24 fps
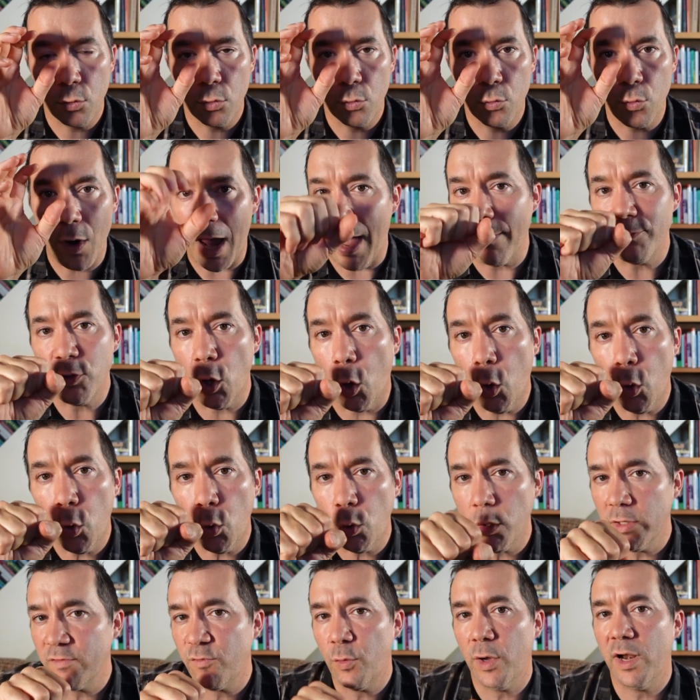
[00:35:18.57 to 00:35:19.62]
grabbed
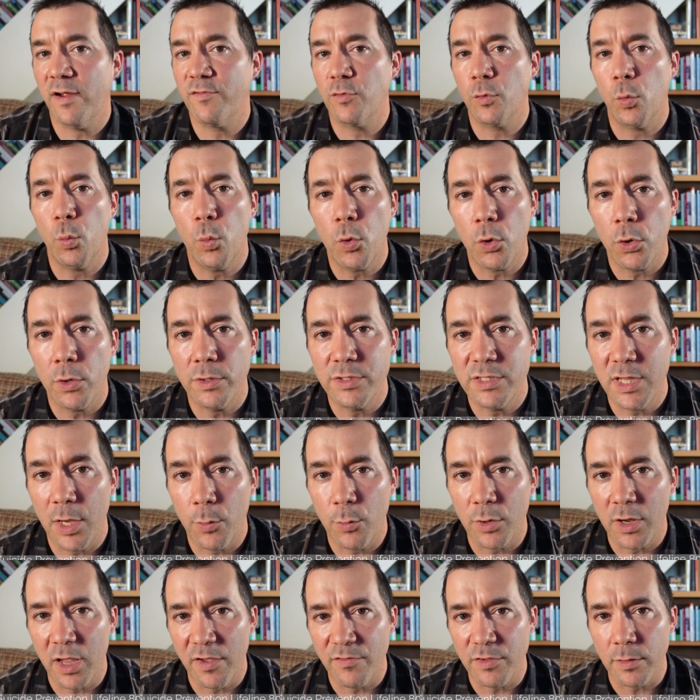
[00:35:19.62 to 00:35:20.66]
hold of whatever words they
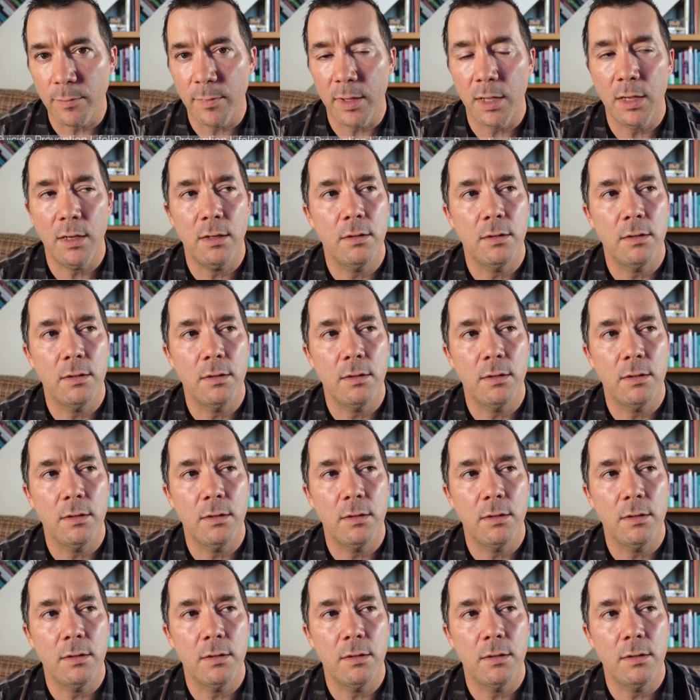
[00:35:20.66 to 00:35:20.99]
were giving me.